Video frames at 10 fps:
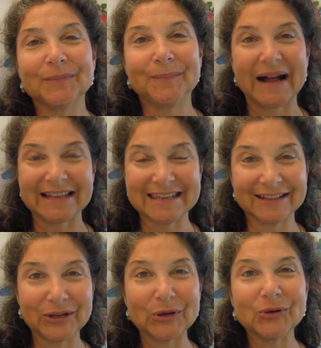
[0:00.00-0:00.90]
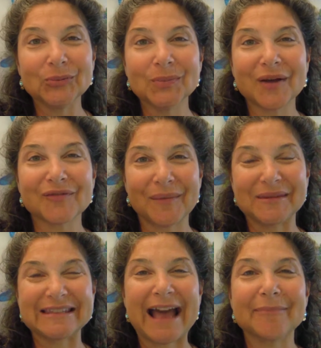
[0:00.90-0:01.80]
Shabbat Shalom from
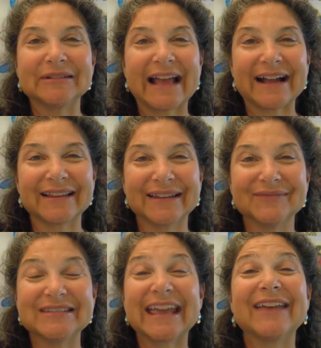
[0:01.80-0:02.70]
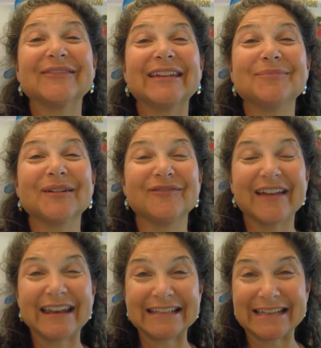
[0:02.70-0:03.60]
the Tabernacle of David
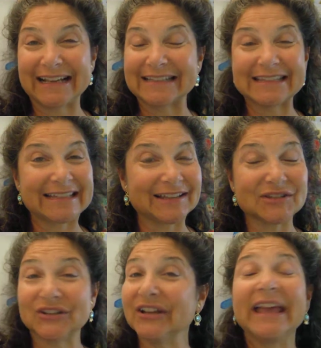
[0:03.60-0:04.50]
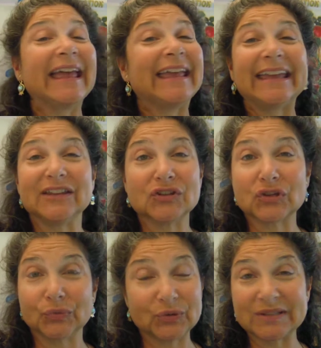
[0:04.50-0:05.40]
Prophetic Dance Center in
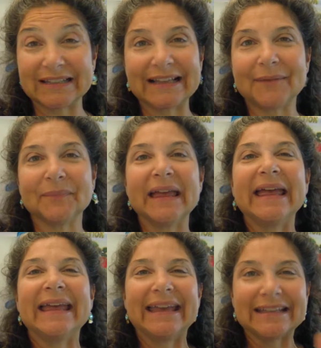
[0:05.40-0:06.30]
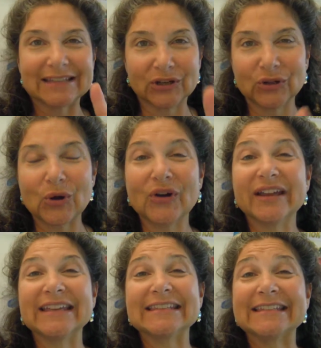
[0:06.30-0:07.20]
Jerusalem. It's a
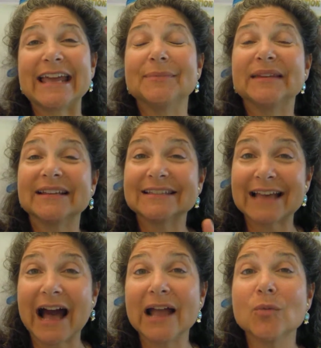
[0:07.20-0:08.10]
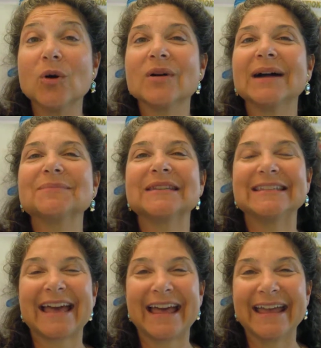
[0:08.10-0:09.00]
glorious day because I woke up
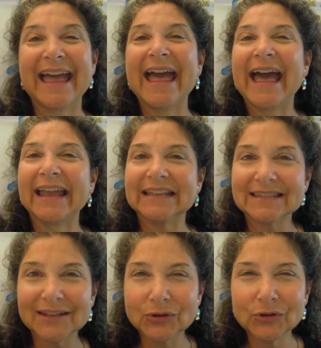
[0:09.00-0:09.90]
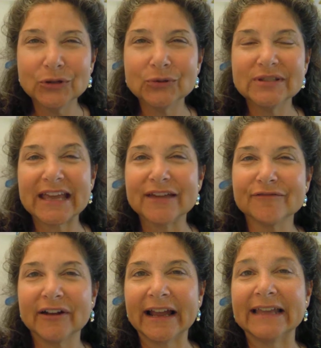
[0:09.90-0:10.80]
today and it's a new day
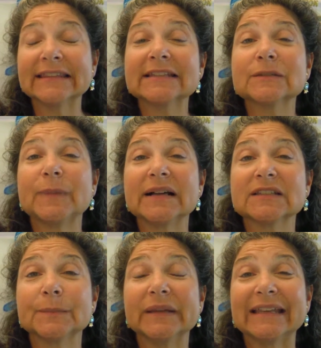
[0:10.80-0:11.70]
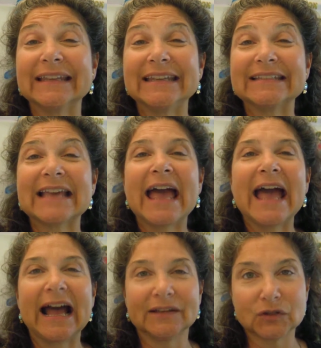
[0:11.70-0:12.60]
for endless
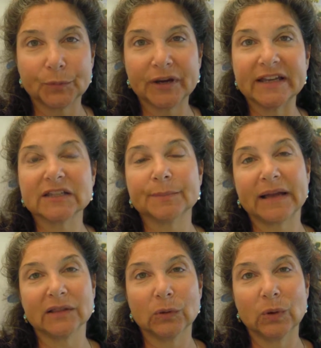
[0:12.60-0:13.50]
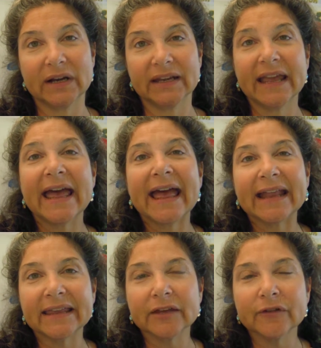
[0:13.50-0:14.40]
possibilities and to praise my Lord
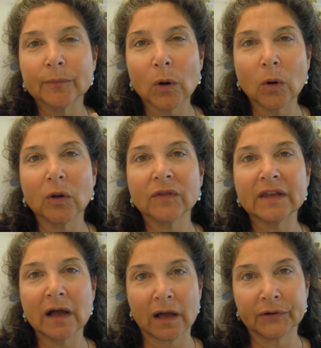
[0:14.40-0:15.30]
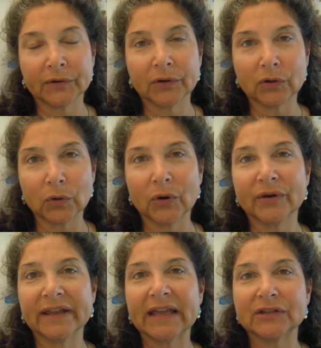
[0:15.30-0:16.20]
and give him all the honor,
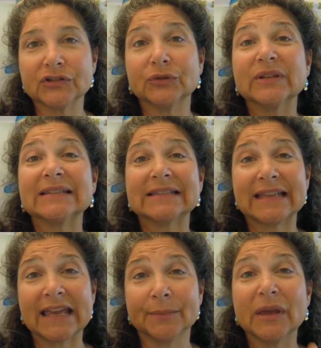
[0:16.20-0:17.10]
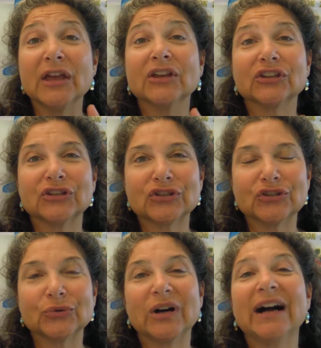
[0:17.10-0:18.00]
glory, and due his name,
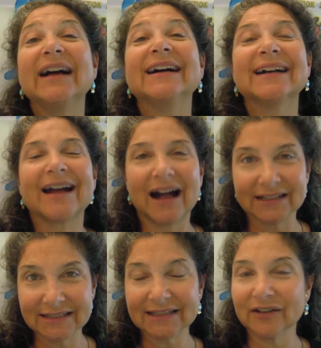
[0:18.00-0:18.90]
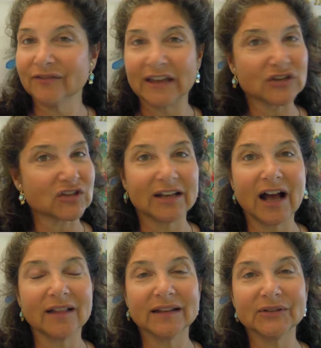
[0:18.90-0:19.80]
Yeshua, God's salvation.
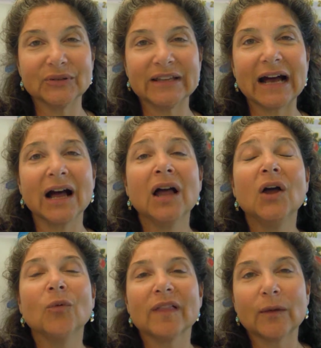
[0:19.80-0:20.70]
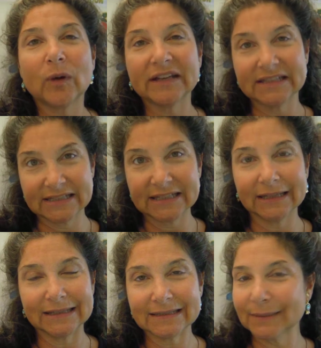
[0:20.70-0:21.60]
Hallelujah. Well, I wanted to
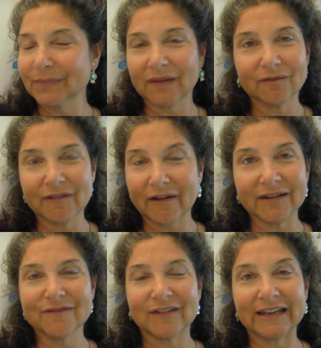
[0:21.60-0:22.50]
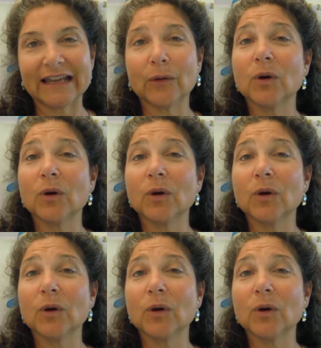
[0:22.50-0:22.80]
tell you something very funny.